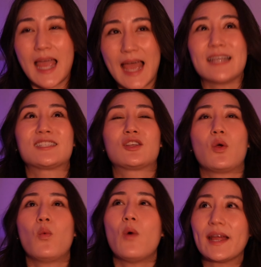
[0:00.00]
ask,
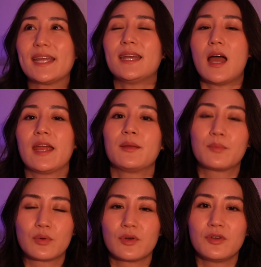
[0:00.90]
what can I
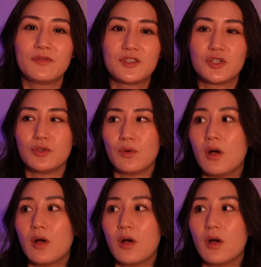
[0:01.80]
improve to